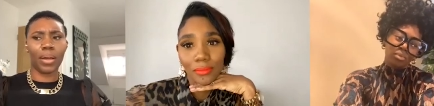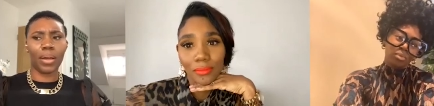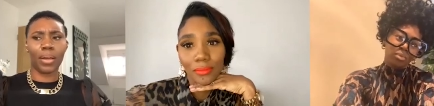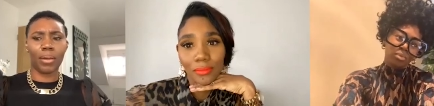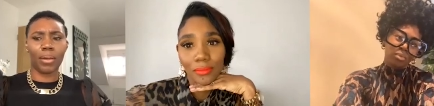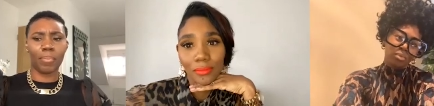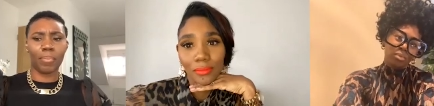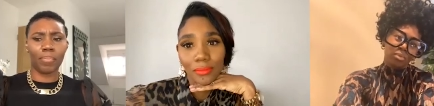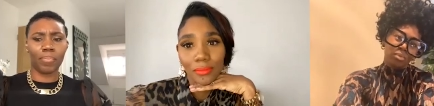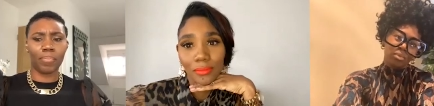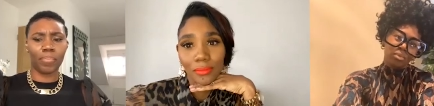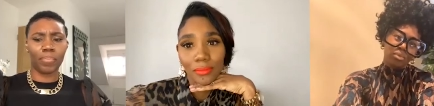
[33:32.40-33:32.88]

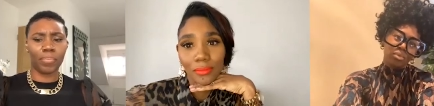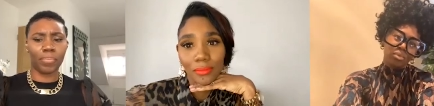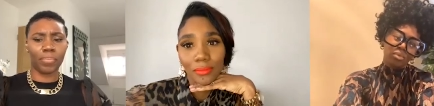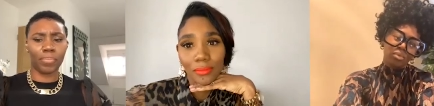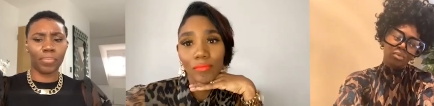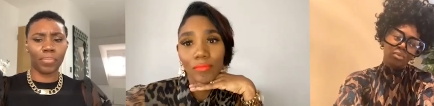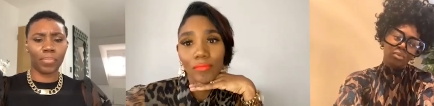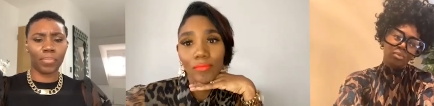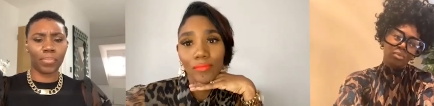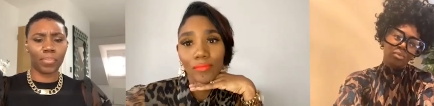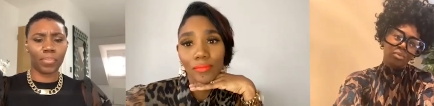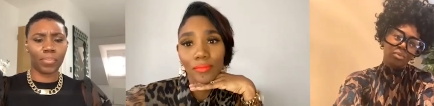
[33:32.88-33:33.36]
Speaker 1: um
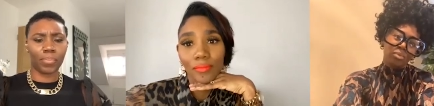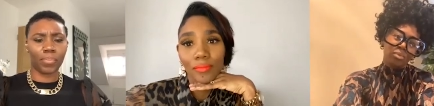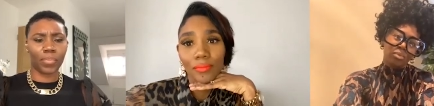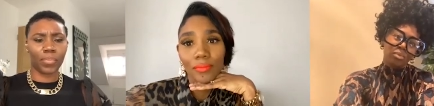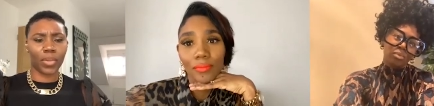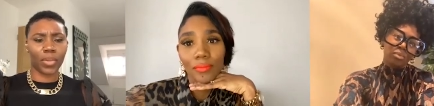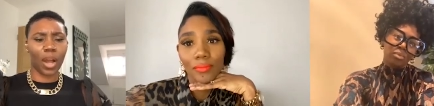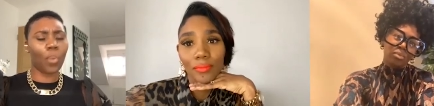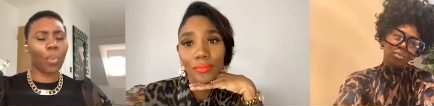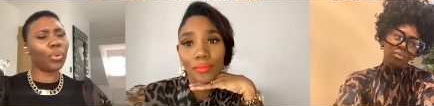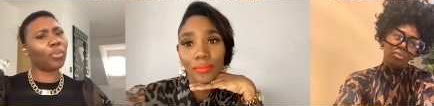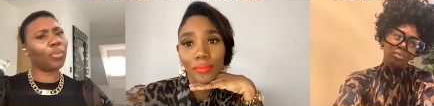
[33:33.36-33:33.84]

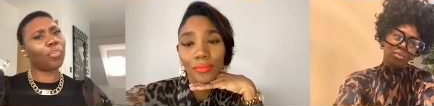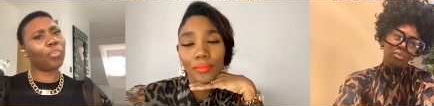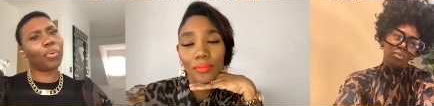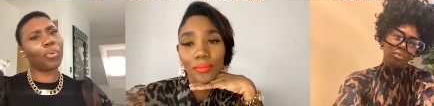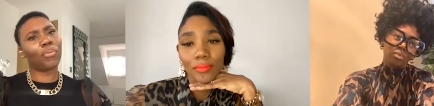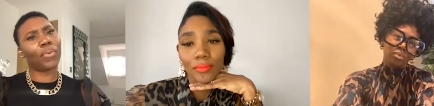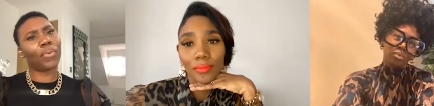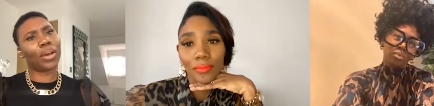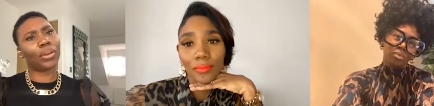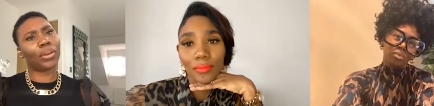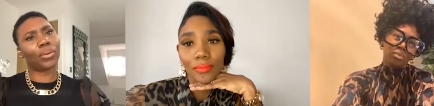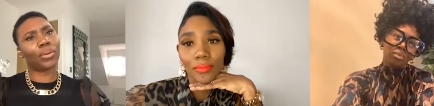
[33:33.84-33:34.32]
I would have
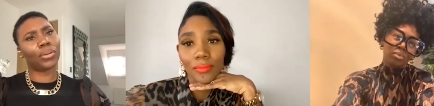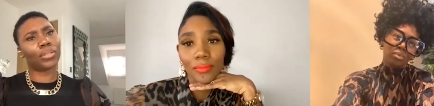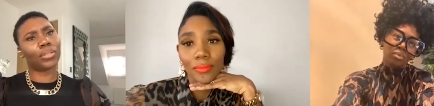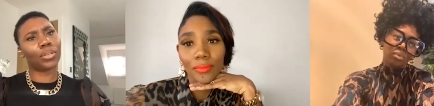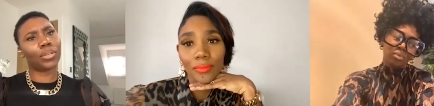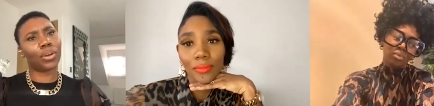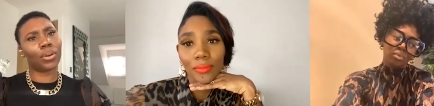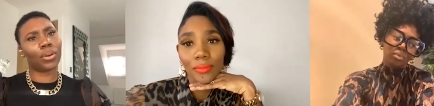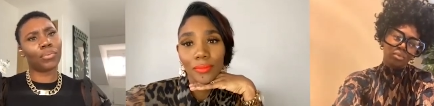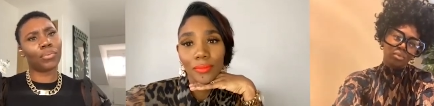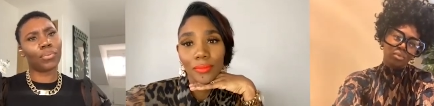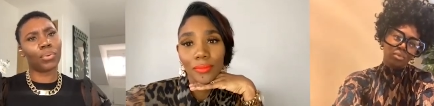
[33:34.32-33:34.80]
preferred not to
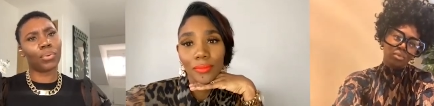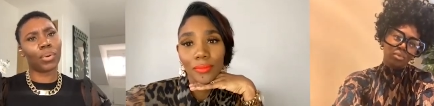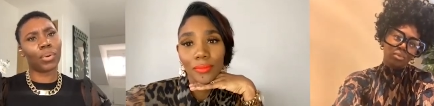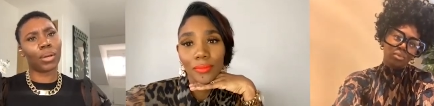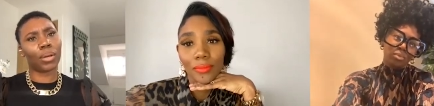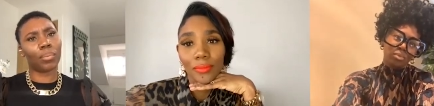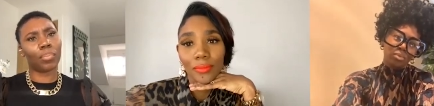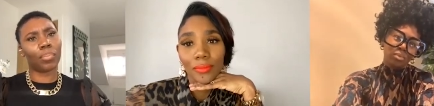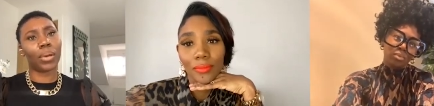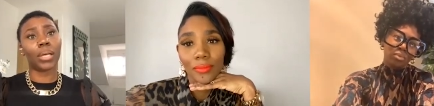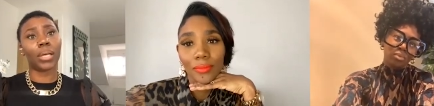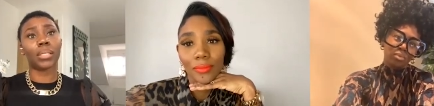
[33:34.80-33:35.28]
go through it
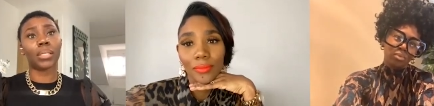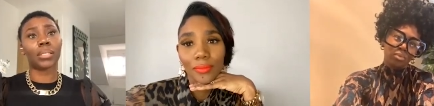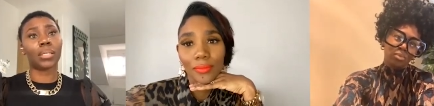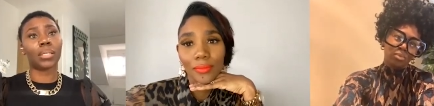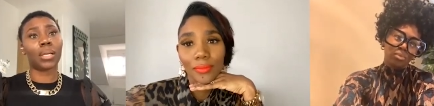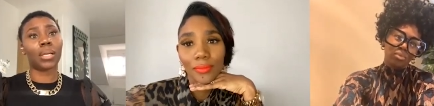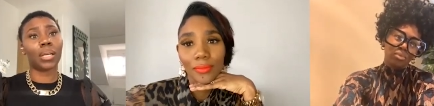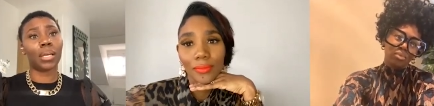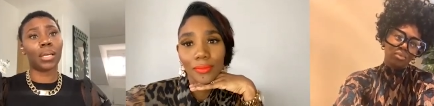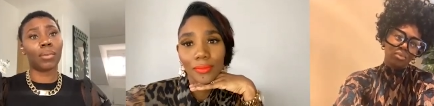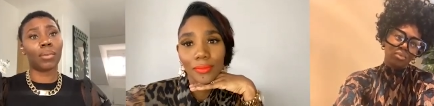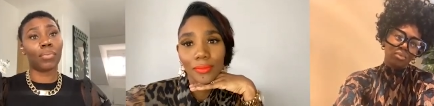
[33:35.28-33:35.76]
personally.